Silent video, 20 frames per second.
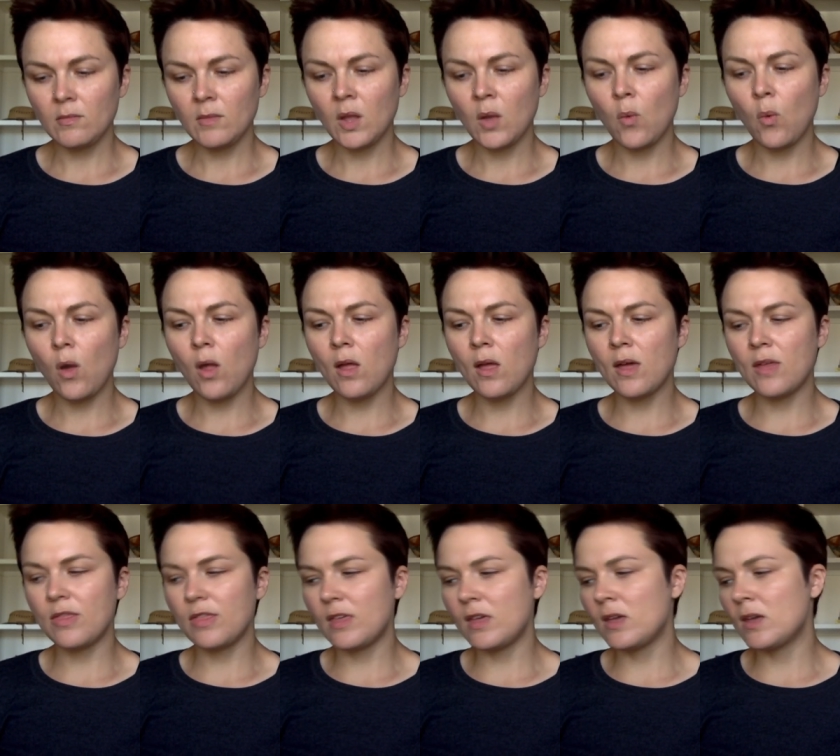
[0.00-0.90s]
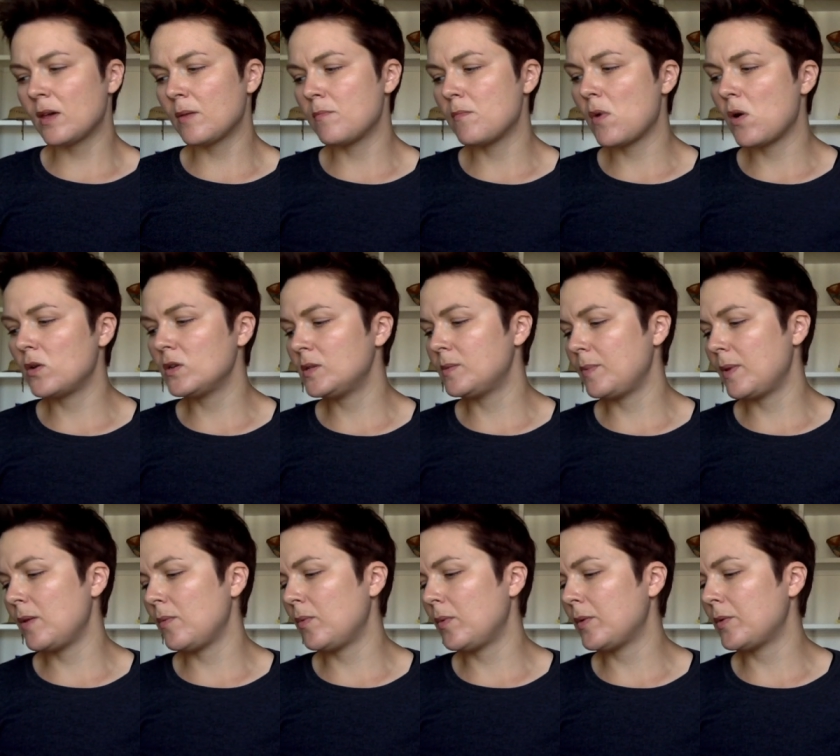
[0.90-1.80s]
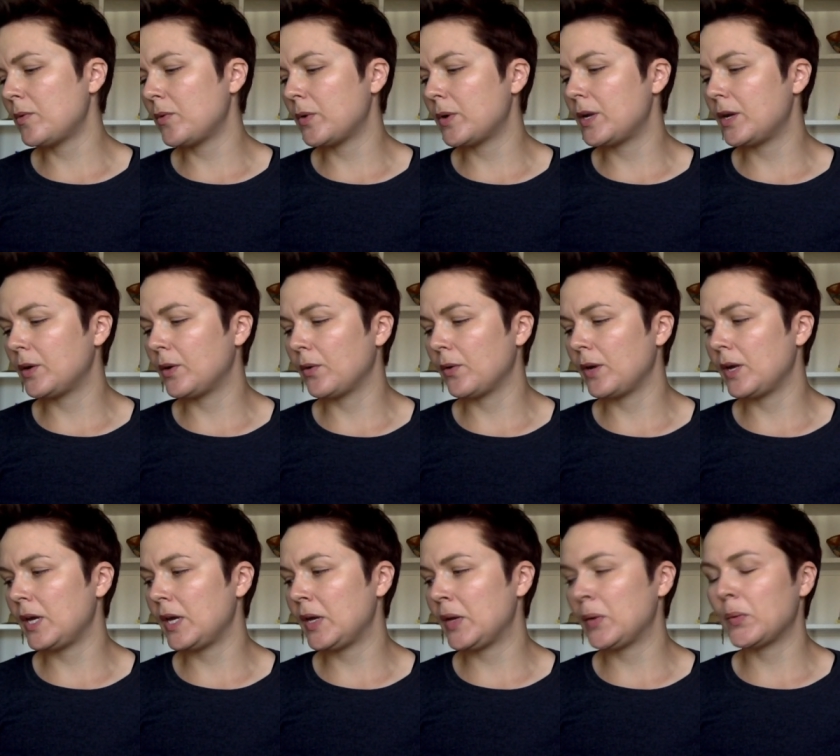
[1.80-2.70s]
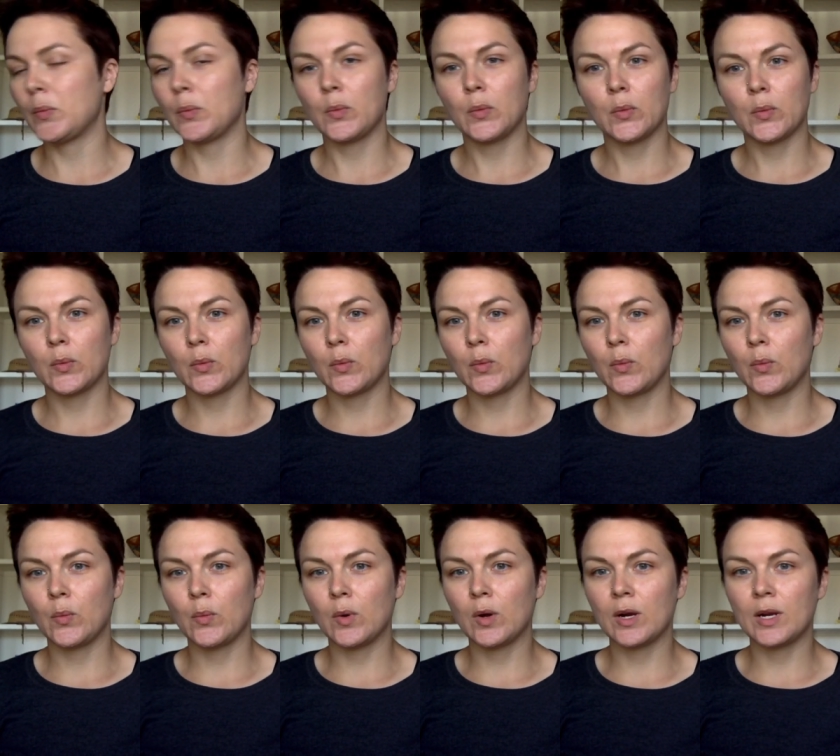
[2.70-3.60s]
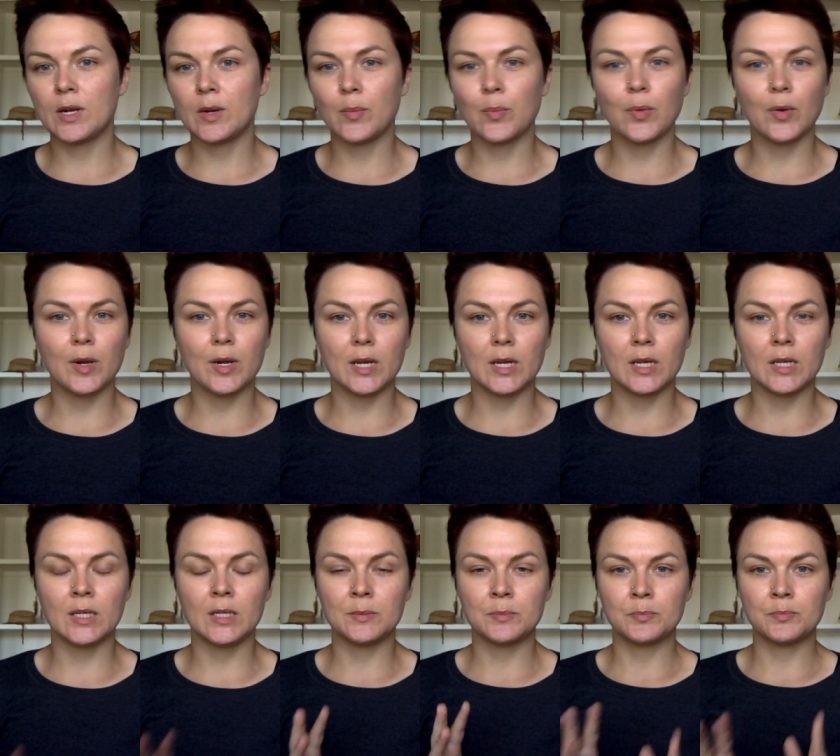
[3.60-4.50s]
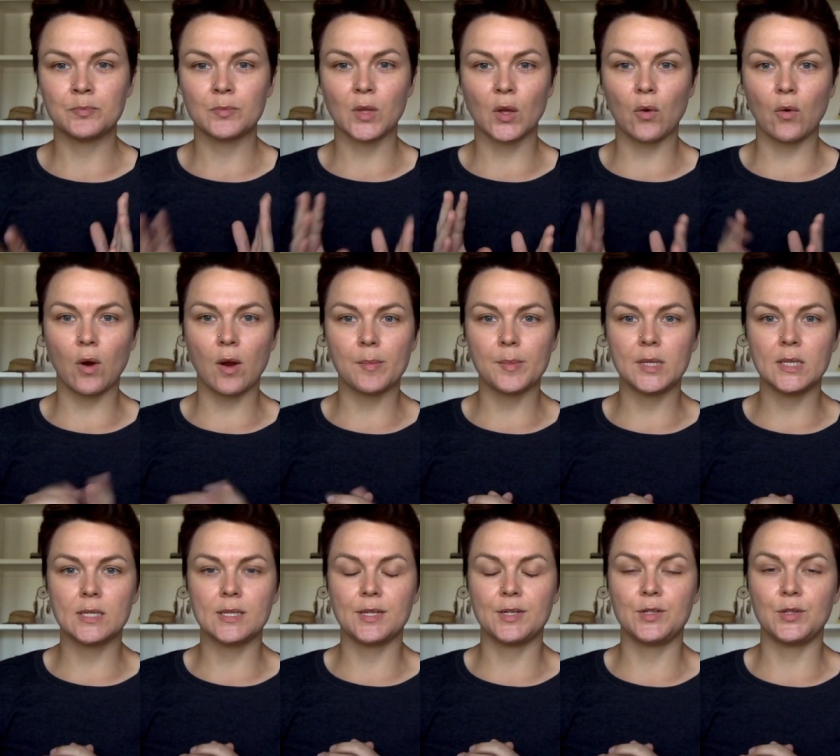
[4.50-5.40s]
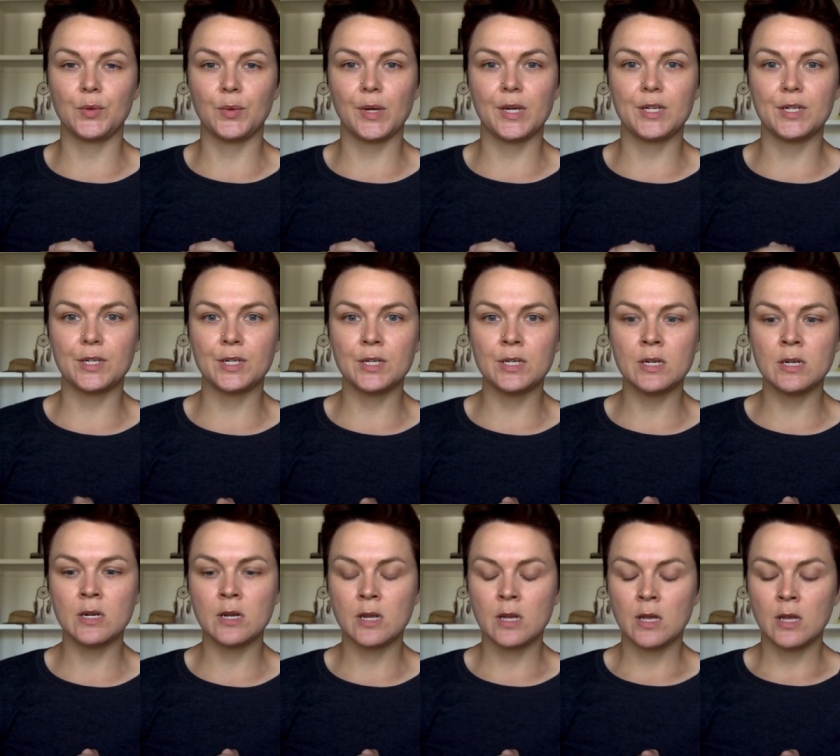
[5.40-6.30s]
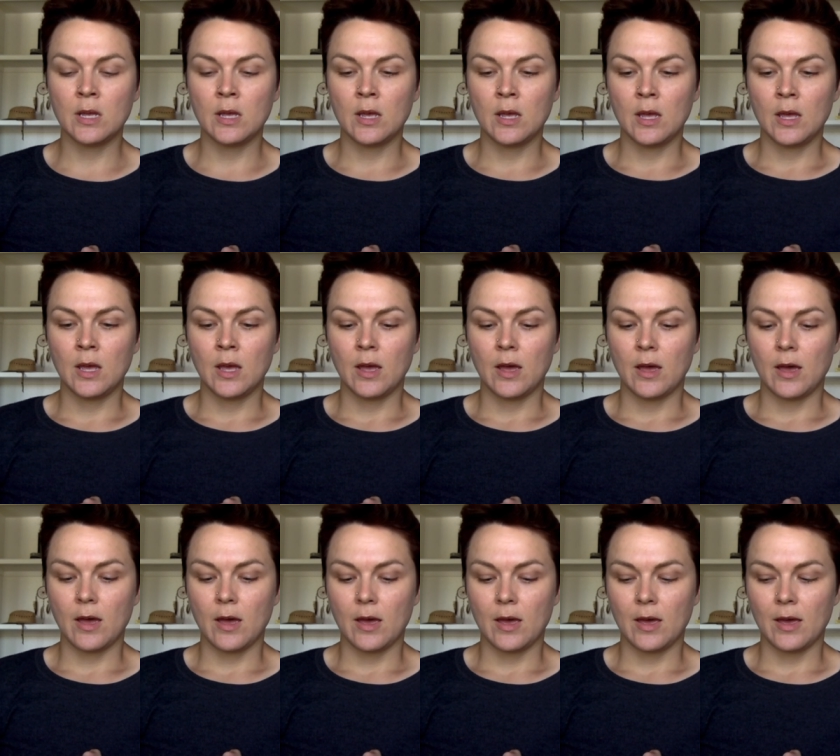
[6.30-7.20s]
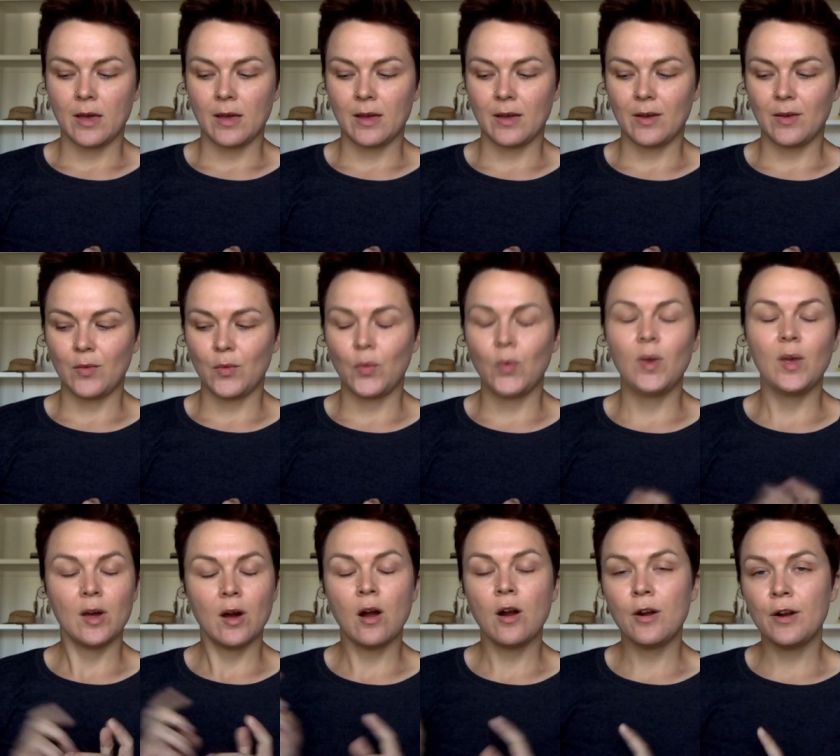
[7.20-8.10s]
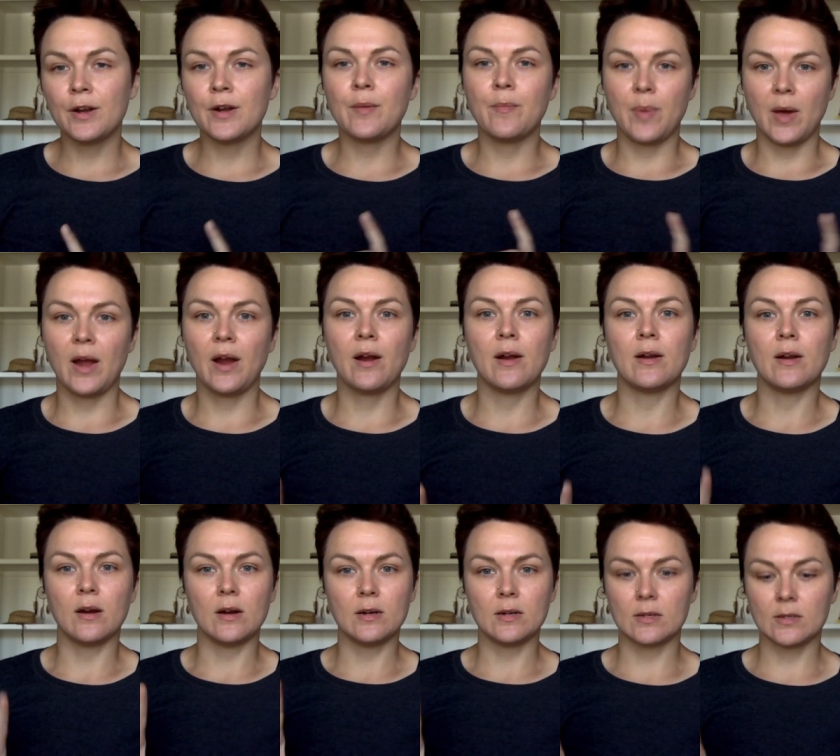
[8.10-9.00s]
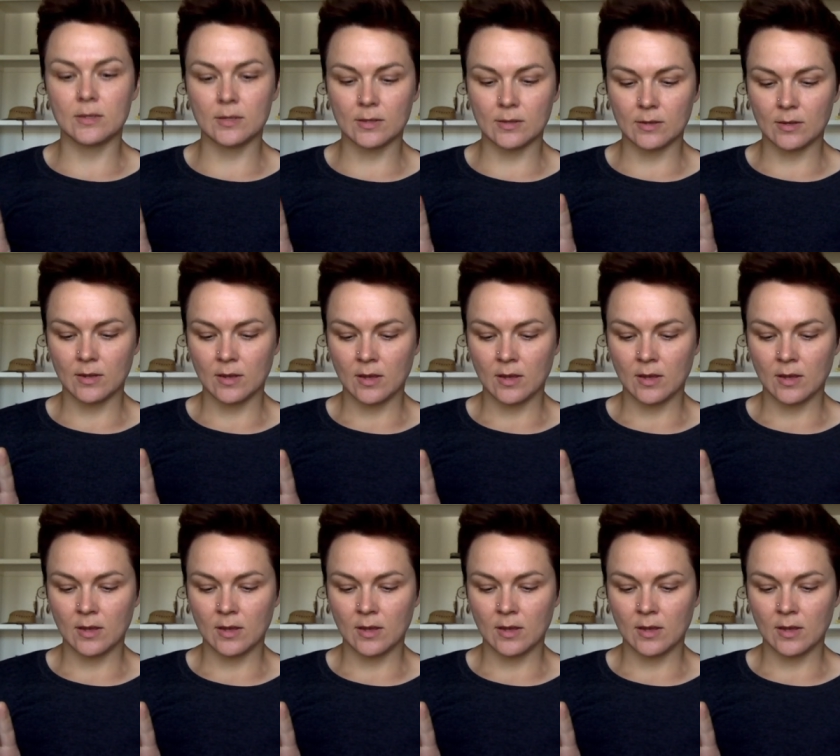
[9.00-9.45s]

while I think most people would agree we're in a pretty crummy situation, we are in a paradox.